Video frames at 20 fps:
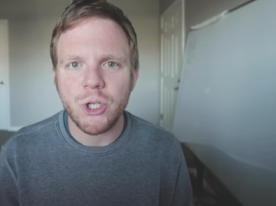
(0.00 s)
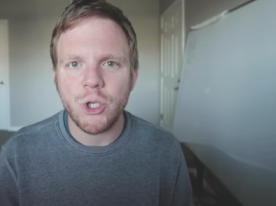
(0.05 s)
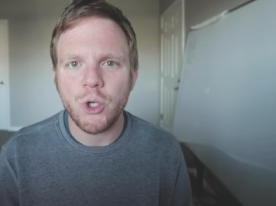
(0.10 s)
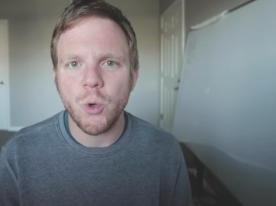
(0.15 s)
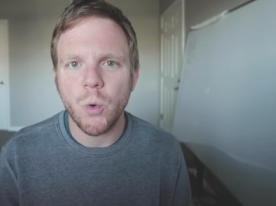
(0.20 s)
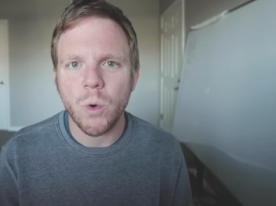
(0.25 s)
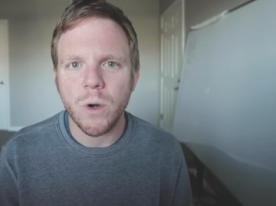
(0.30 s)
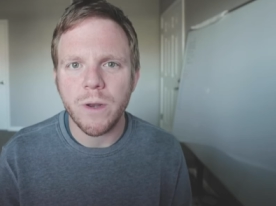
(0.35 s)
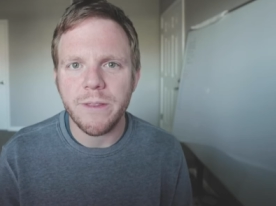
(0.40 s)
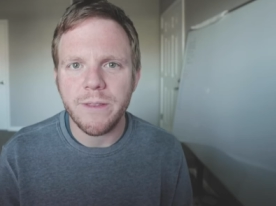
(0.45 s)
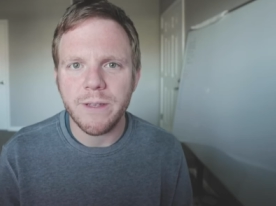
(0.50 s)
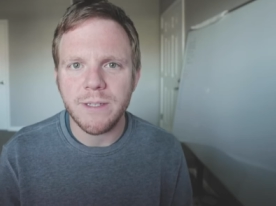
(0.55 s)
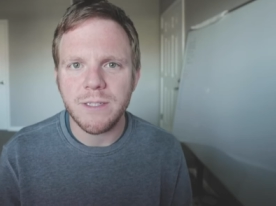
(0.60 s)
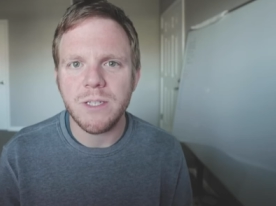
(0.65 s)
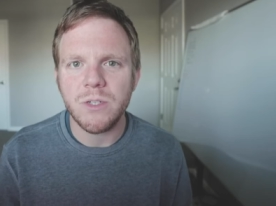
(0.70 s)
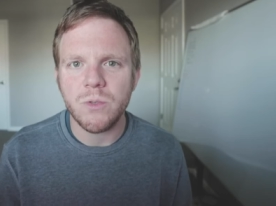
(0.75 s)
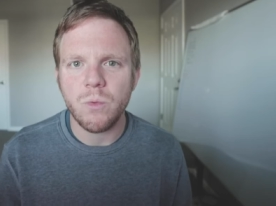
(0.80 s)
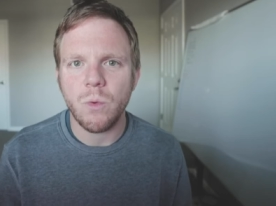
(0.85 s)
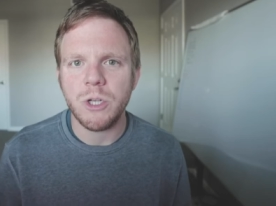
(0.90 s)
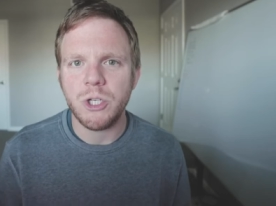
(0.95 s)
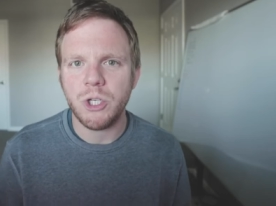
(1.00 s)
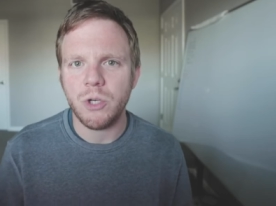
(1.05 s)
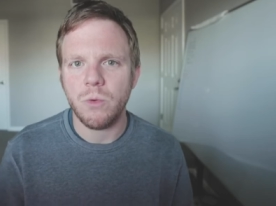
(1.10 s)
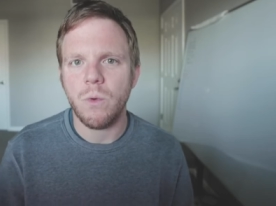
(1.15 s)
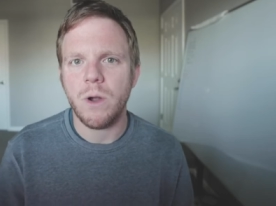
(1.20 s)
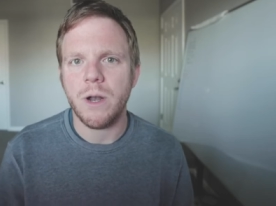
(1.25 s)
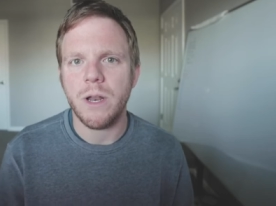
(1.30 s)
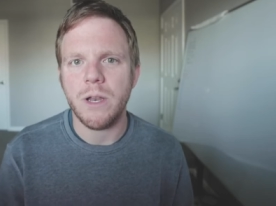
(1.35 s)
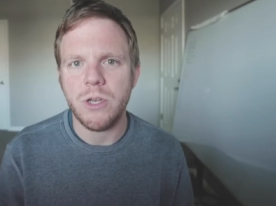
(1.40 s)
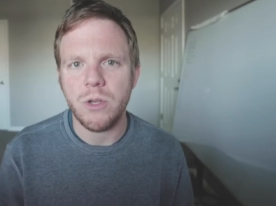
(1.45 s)
sure this is what you
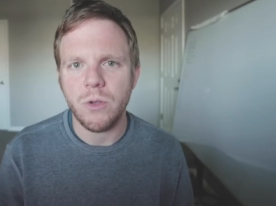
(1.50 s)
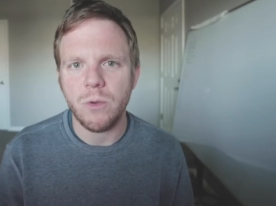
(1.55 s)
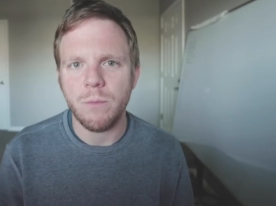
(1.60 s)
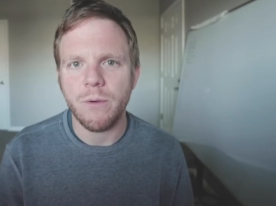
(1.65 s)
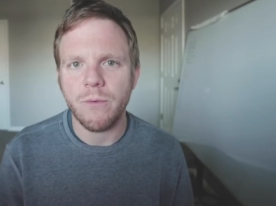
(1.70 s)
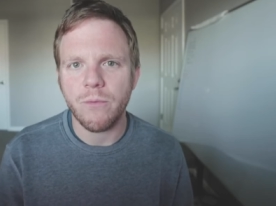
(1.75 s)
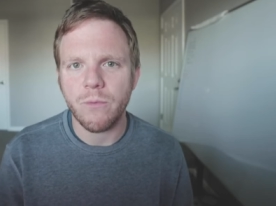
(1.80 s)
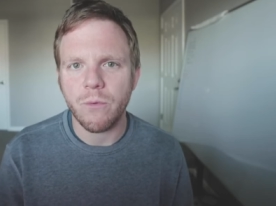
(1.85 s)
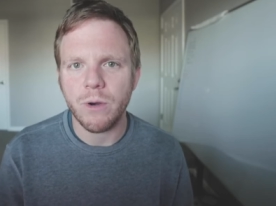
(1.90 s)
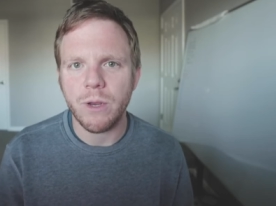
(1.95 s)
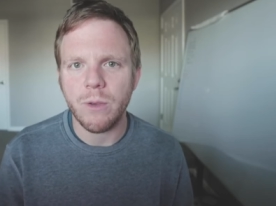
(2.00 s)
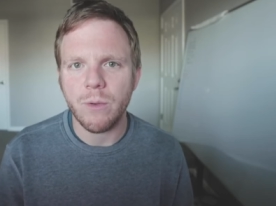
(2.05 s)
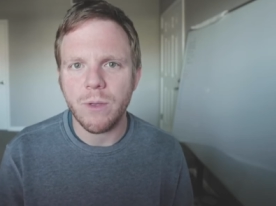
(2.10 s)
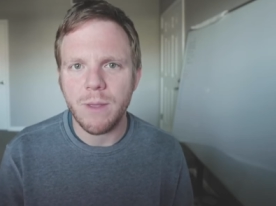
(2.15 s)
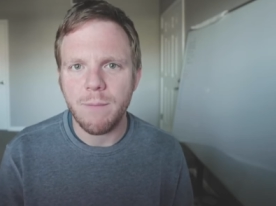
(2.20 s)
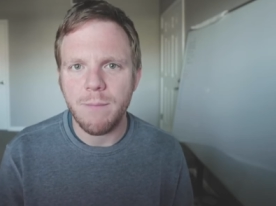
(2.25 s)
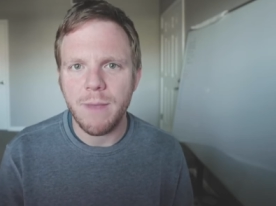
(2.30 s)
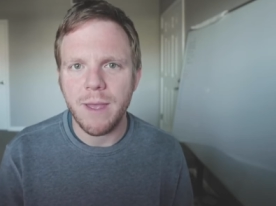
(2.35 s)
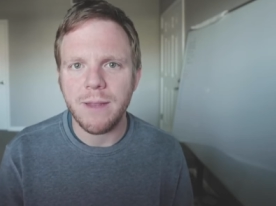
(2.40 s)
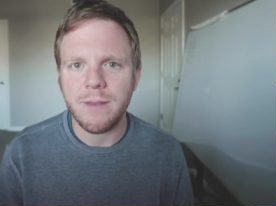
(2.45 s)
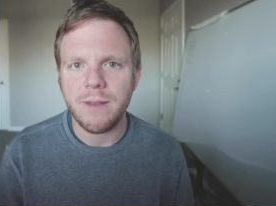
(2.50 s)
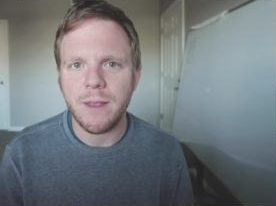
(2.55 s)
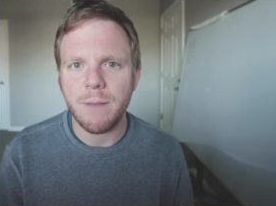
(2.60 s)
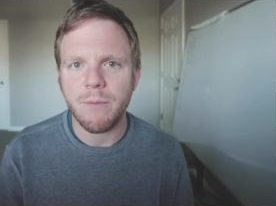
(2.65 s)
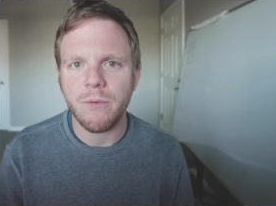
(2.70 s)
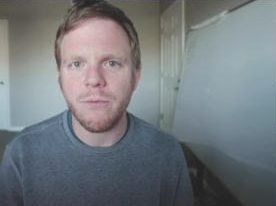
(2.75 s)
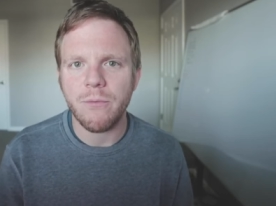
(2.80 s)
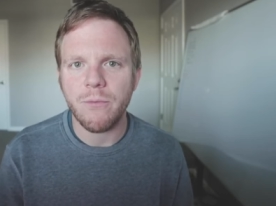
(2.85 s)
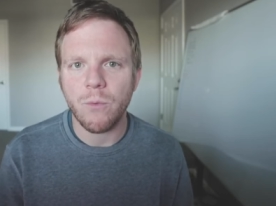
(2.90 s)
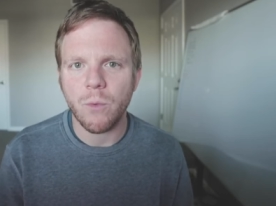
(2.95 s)
want to do before you commit and
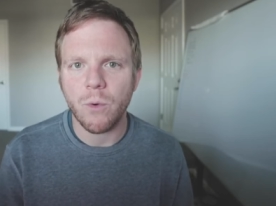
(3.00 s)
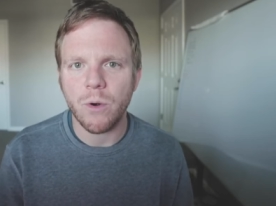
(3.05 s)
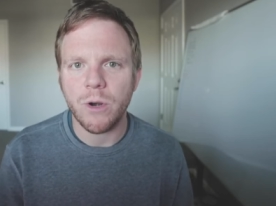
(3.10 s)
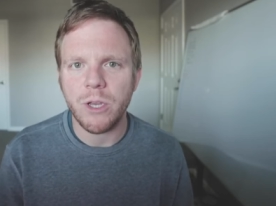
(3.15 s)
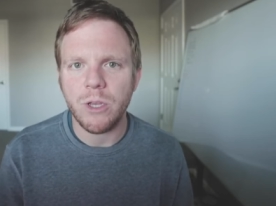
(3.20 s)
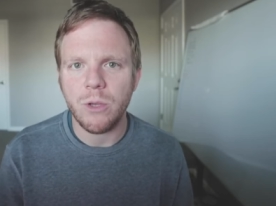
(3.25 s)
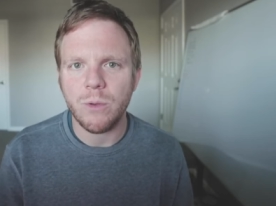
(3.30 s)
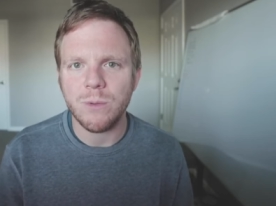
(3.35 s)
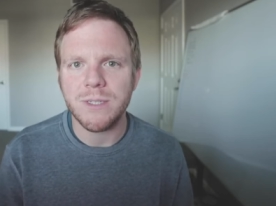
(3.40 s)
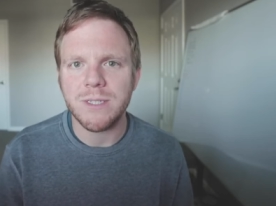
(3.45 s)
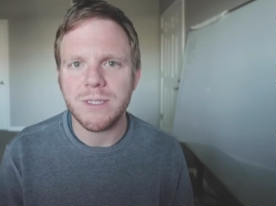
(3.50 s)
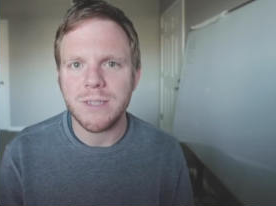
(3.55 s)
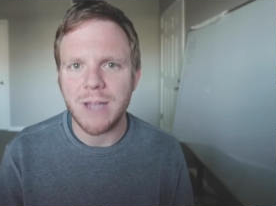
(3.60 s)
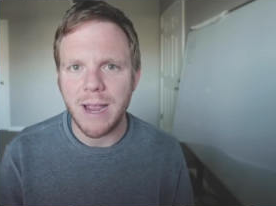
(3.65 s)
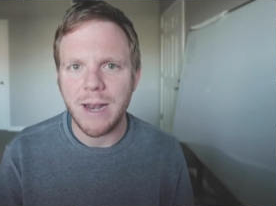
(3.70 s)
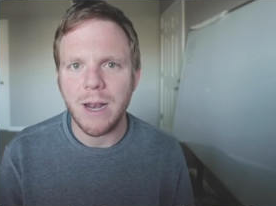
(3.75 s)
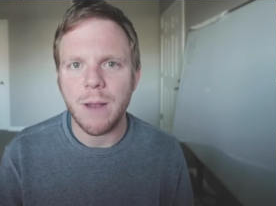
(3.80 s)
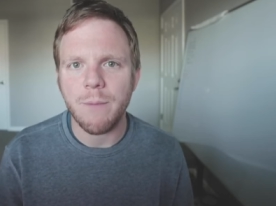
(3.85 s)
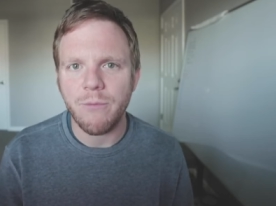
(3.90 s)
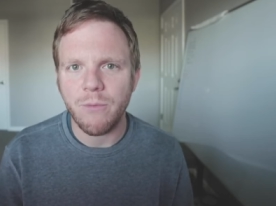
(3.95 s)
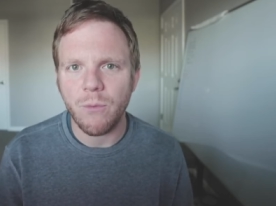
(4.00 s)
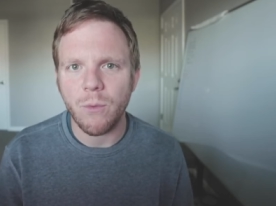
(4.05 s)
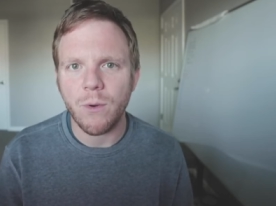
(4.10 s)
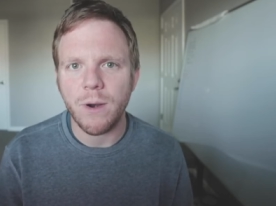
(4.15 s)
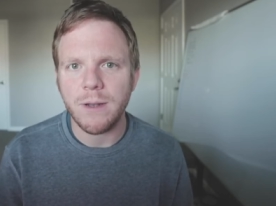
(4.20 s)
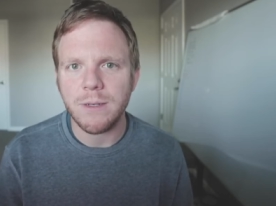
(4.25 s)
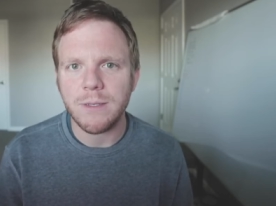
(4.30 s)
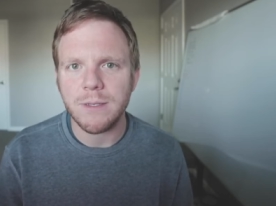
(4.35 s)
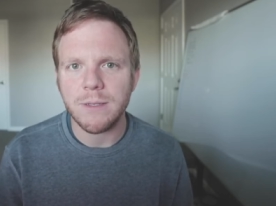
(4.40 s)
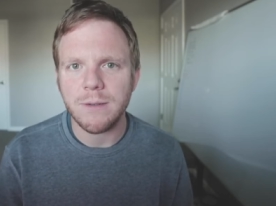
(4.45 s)
before you sign up
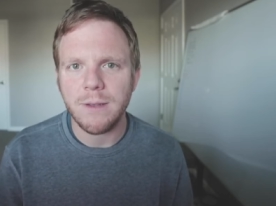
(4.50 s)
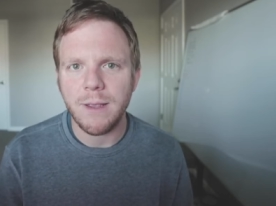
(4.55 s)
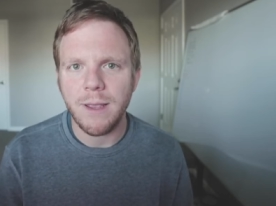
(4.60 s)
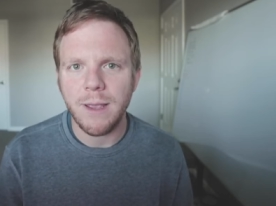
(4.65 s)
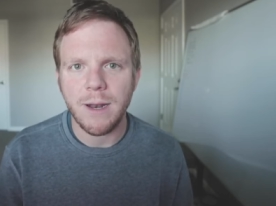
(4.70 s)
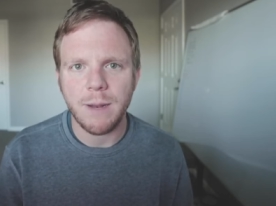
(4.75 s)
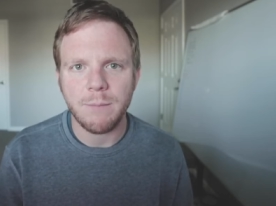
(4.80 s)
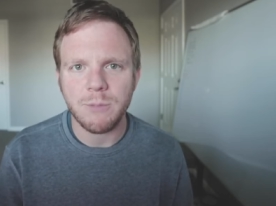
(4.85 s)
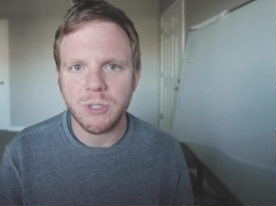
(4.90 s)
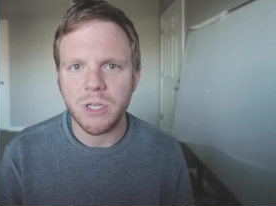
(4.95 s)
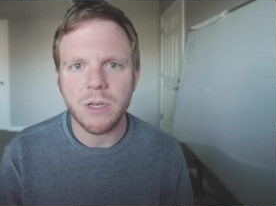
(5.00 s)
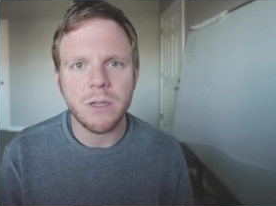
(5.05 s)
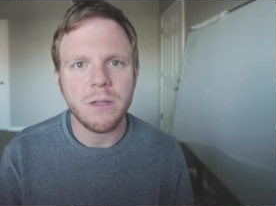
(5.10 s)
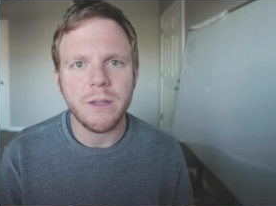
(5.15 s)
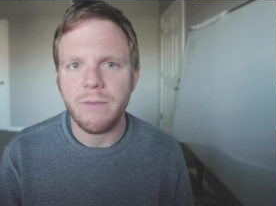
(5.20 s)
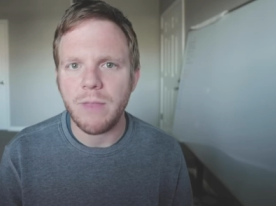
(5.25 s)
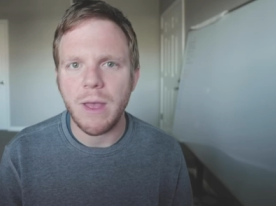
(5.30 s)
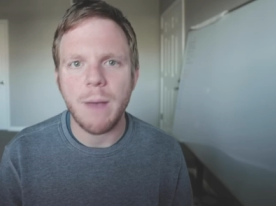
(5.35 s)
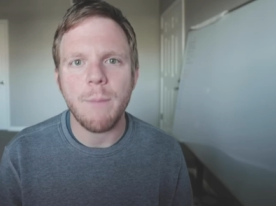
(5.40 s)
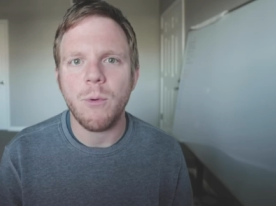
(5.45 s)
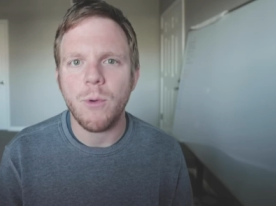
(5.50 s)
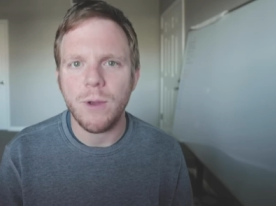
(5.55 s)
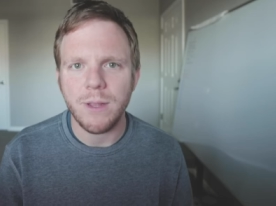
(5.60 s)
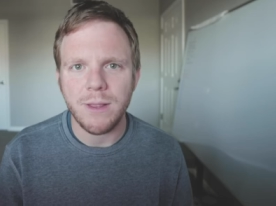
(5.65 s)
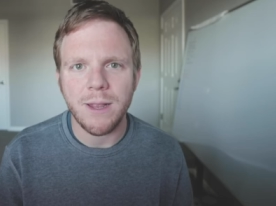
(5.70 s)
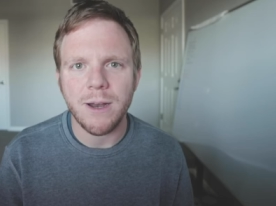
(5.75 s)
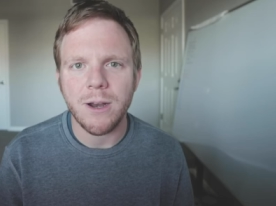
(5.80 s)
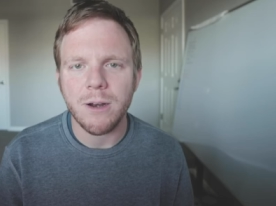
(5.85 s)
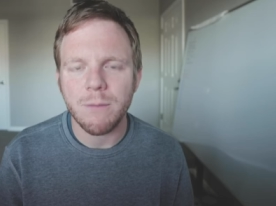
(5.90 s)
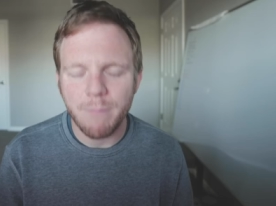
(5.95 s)
for it. And I'm just going to leave that
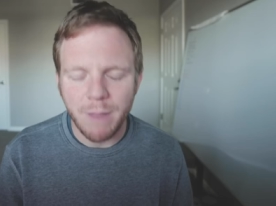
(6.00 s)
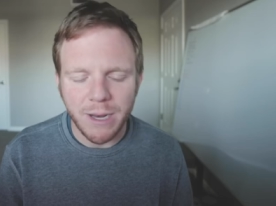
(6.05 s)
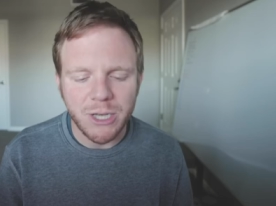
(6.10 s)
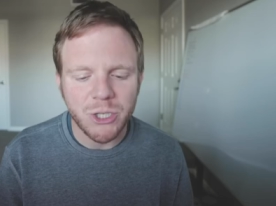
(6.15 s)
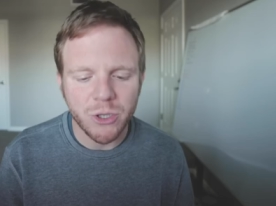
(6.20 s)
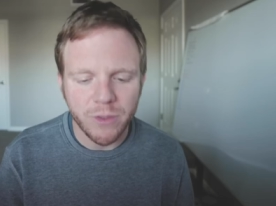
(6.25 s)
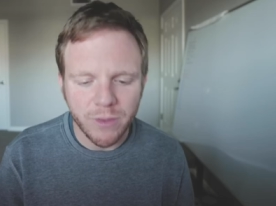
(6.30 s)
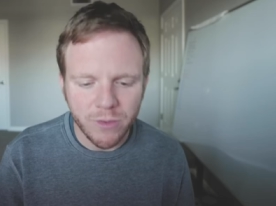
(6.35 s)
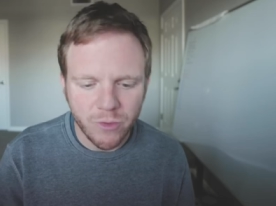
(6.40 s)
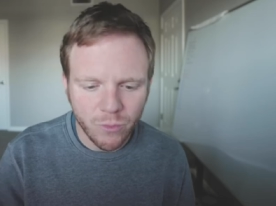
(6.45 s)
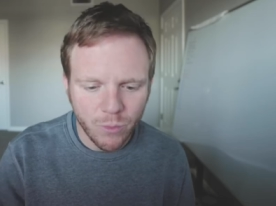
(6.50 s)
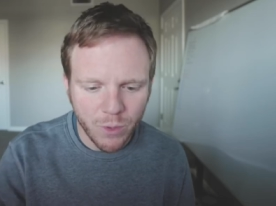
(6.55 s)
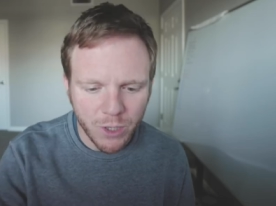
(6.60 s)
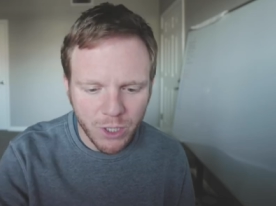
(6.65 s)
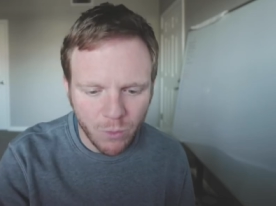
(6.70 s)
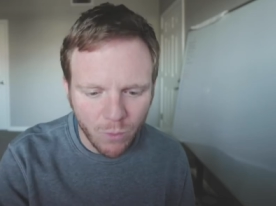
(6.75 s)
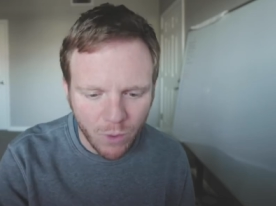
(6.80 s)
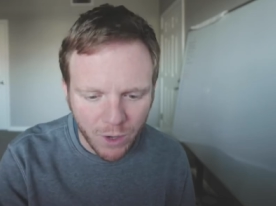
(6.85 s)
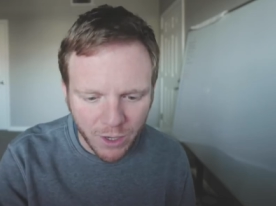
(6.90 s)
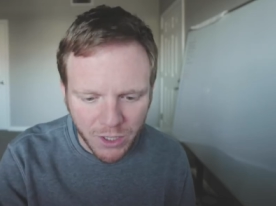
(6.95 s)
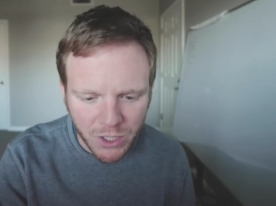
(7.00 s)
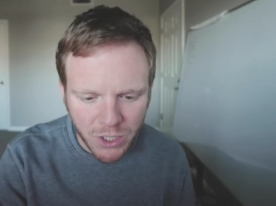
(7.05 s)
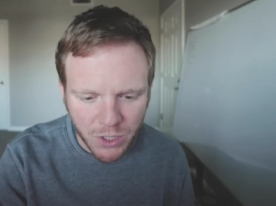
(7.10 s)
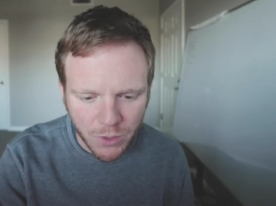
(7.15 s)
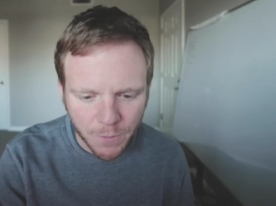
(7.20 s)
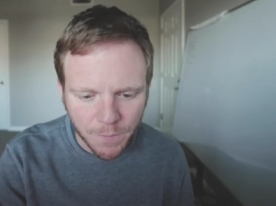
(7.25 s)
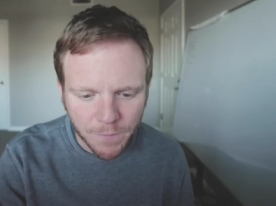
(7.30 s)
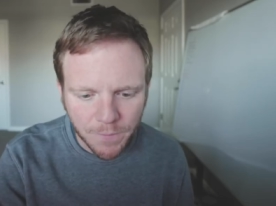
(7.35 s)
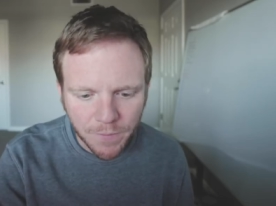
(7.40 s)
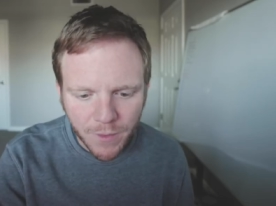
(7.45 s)
point there. Make sure this is what you want to
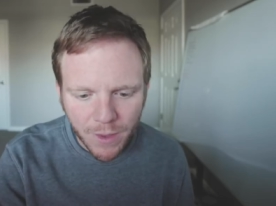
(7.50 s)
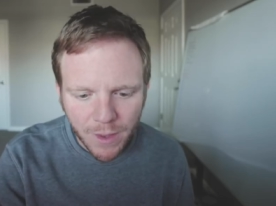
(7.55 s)
do.